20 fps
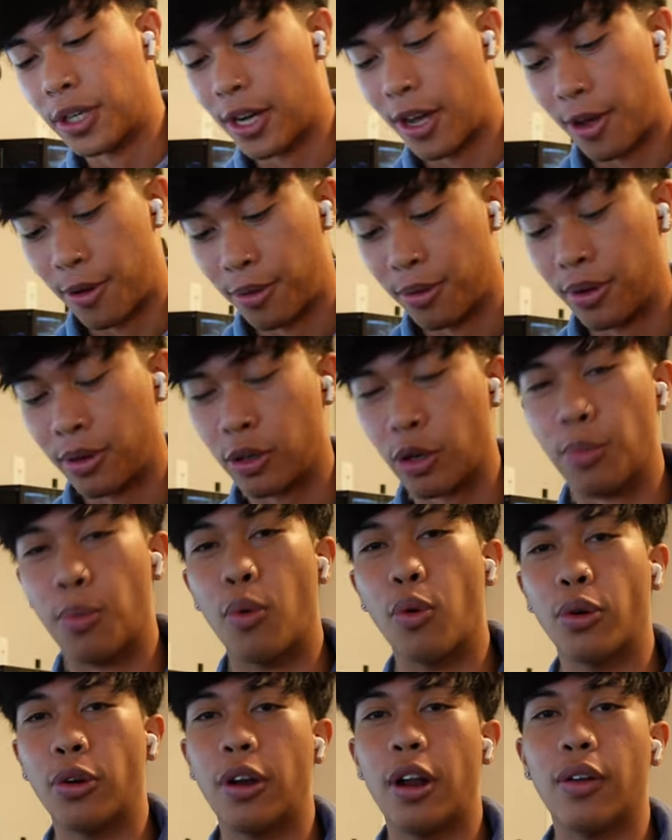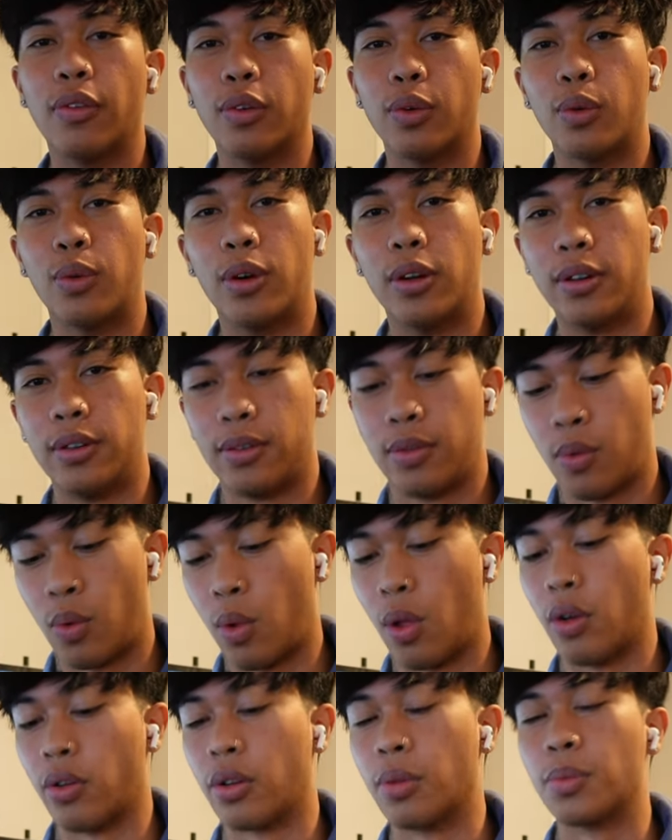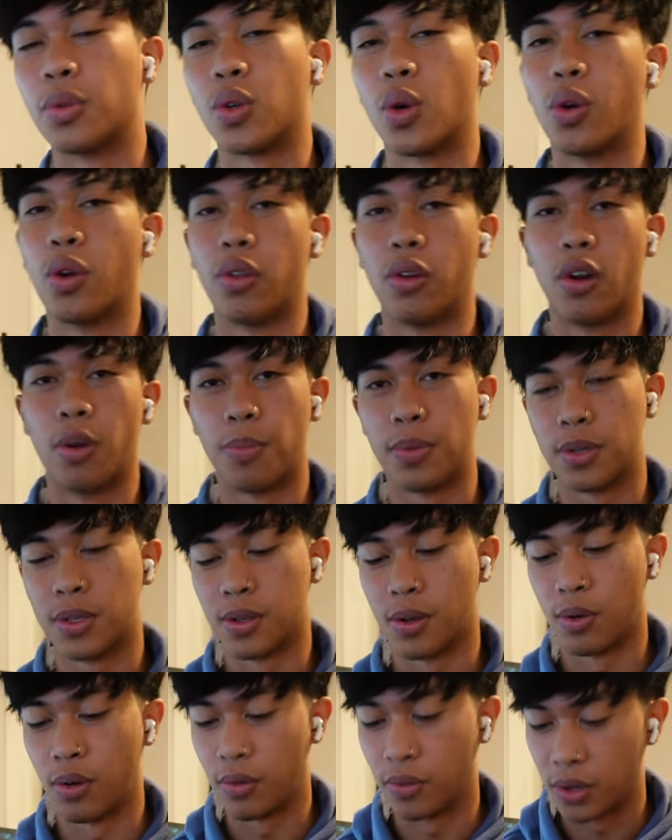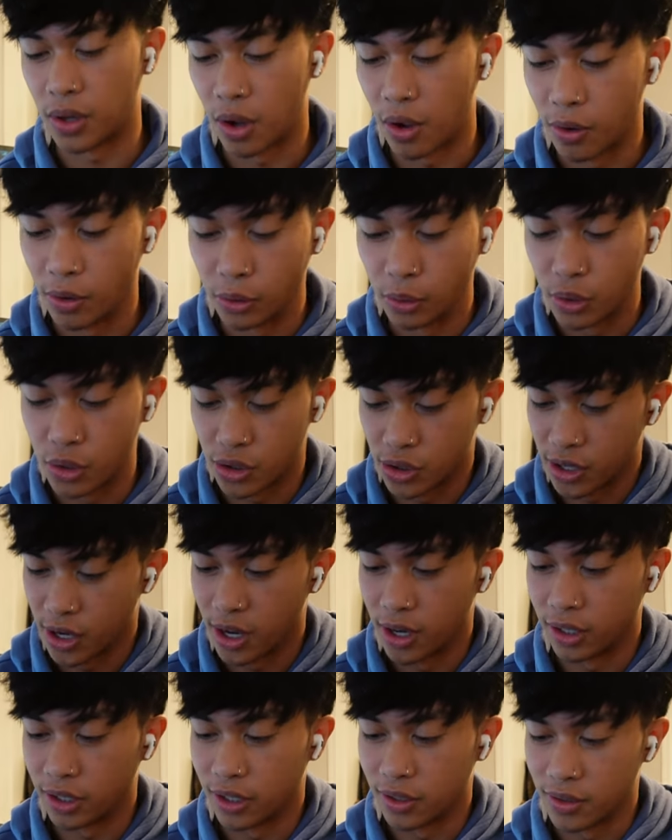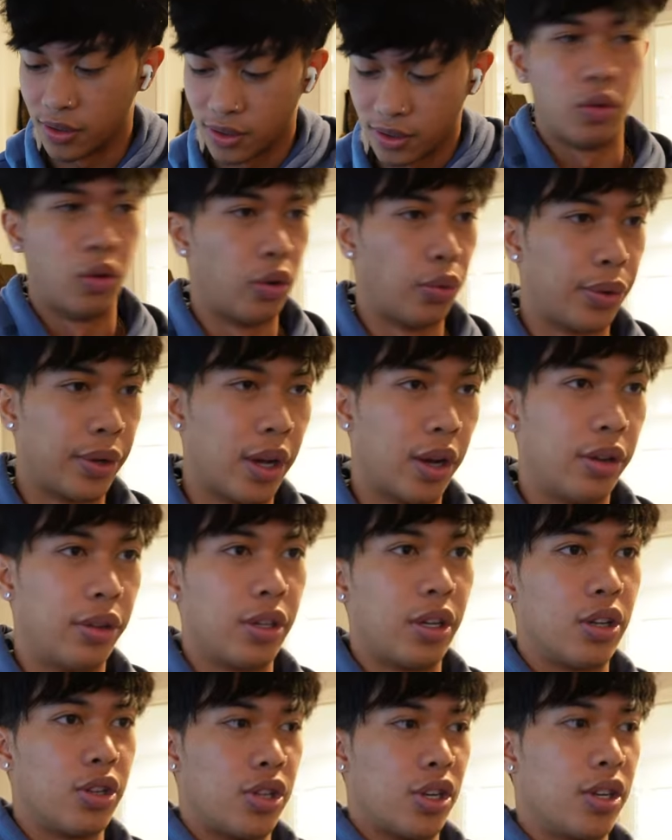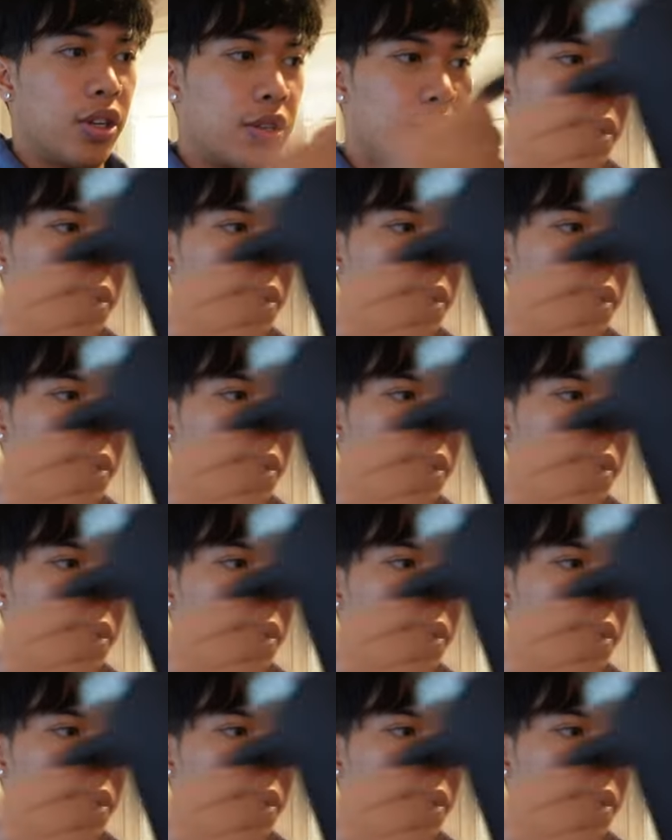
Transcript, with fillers: now. Good morning, everyone. Welcome to another episode of the Olive Shenanigans. What do we got on the agenda